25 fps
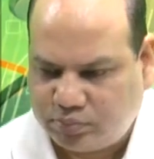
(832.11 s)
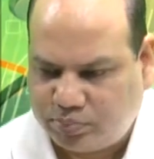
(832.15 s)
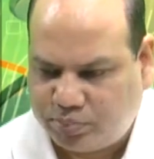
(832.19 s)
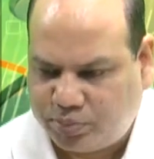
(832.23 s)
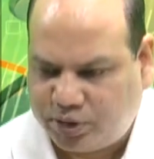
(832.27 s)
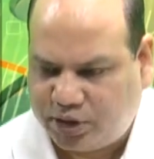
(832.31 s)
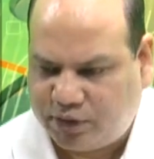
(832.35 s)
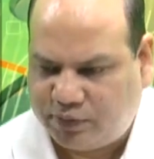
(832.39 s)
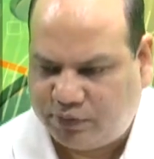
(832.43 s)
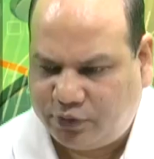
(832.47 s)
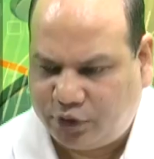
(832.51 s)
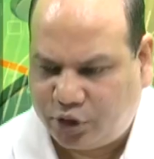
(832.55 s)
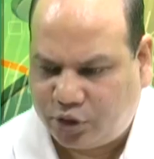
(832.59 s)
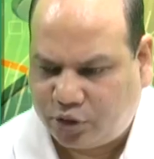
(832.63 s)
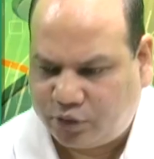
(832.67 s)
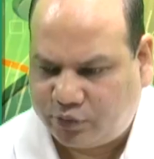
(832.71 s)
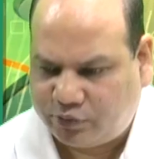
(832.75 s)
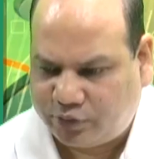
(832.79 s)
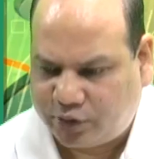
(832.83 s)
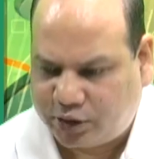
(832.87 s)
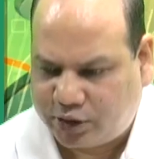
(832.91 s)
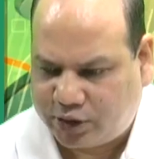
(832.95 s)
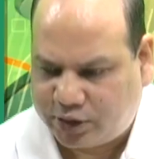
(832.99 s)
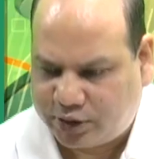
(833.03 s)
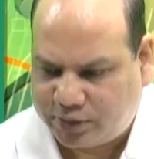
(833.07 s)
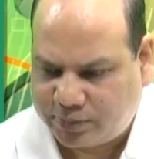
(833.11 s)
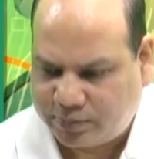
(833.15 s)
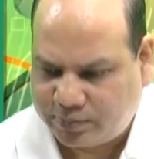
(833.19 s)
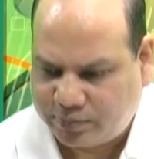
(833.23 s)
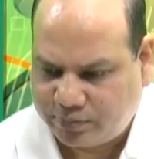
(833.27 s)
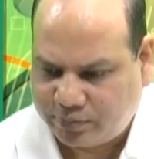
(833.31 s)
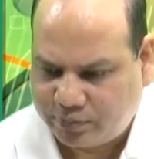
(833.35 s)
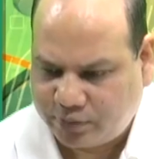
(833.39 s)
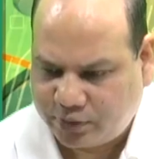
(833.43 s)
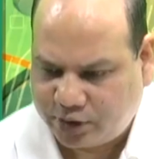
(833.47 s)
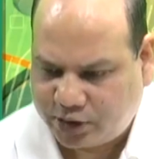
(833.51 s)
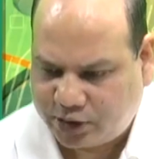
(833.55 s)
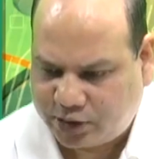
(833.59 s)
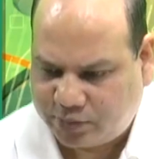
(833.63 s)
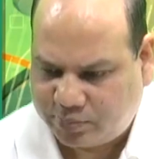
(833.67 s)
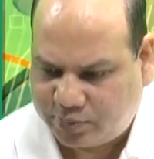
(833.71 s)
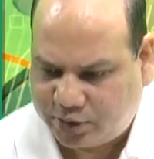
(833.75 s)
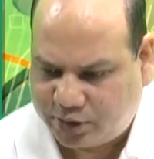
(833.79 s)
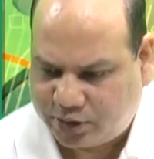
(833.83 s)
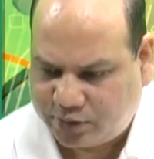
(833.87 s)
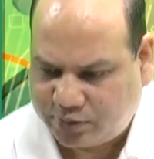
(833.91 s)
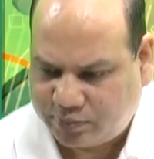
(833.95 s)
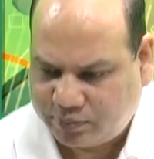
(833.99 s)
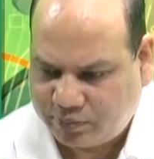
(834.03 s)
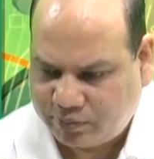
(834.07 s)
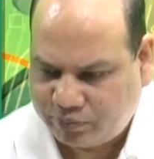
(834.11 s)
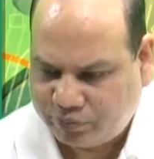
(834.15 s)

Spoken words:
PV of A, AB.